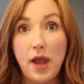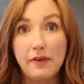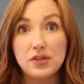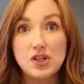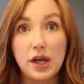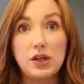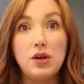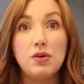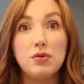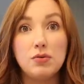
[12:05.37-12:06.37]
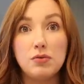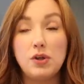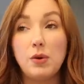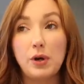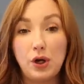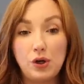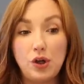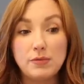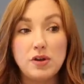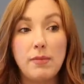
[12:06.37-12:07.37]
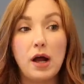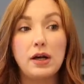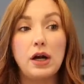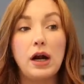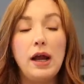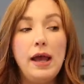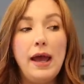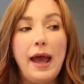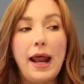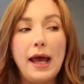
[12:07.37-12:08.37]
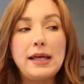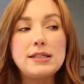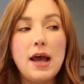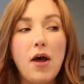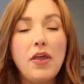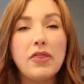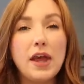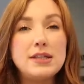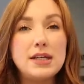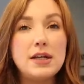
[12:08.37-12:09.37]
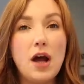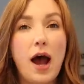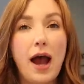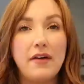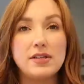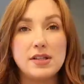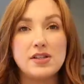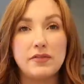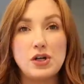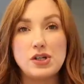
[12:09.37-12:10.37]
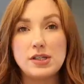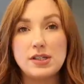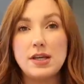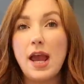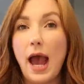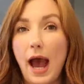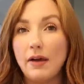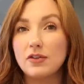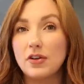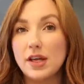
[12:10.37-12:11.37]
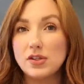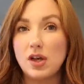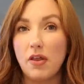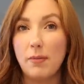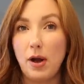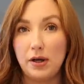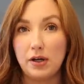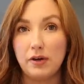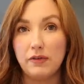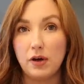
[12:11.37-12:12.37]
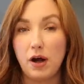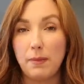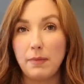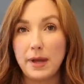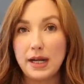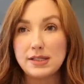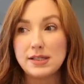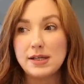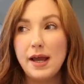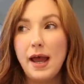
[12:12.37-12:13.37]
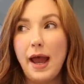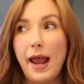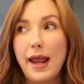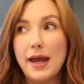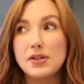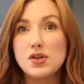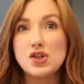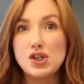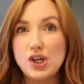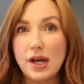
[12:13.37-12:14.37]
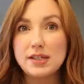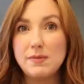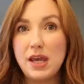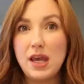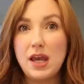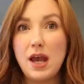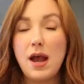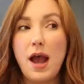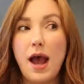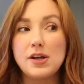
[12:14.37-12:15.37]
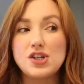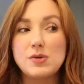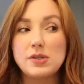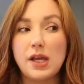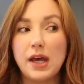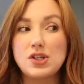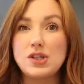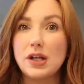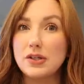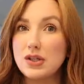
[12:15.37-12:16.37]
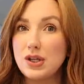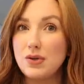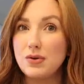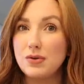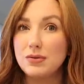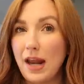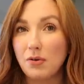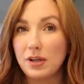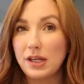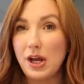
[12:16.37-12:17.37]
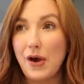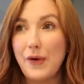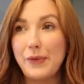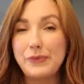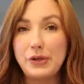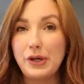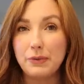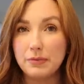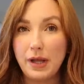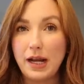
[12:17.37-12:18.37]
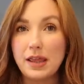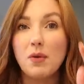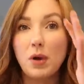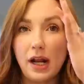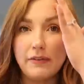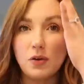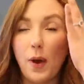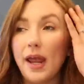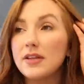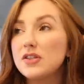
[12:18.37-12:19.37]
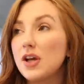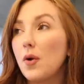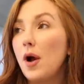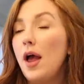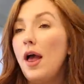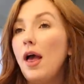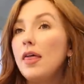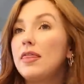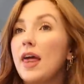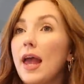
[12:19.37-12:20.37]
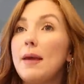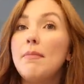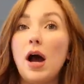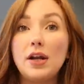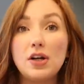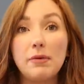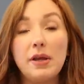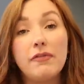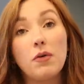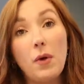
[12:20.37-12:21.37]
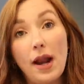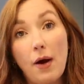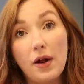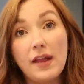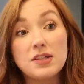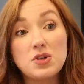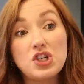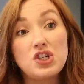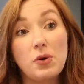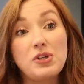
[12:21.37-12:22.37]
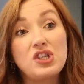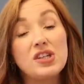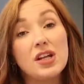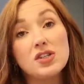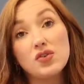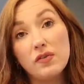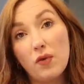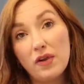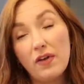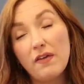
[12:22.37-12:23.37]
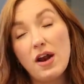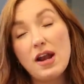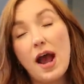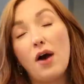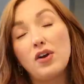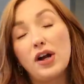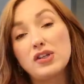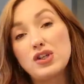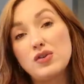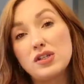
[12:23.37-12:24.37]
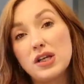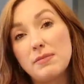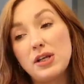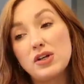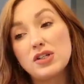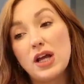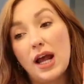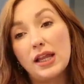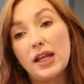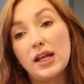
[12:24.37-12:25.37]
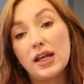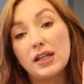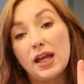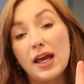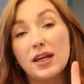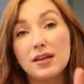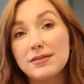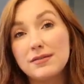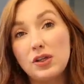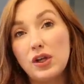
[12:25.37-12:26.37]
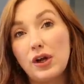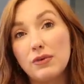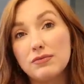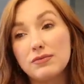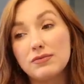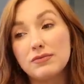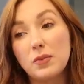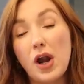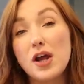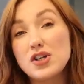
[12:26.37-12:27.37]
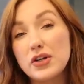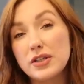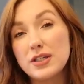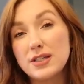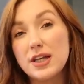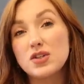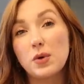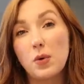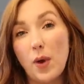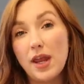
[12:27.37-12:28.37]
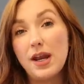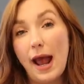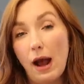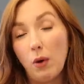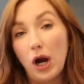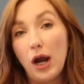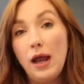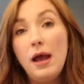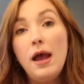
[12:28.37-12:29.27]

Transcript: we have to check you, you know, we're gonna hook you up to the monitor. And I could tell that they did not have a sense of urgency after they saw the monitor for a couple minutes. And so she checks me and she was like, she's at a two, I don't really know, you know, anything, we're gonna have to wait. So they monitored me for one hour and that's what she told me. She said, it's 345 right now, you're at a two centimeters dilated, like, you know, we're not sure this is it, so we're gonna wait an hour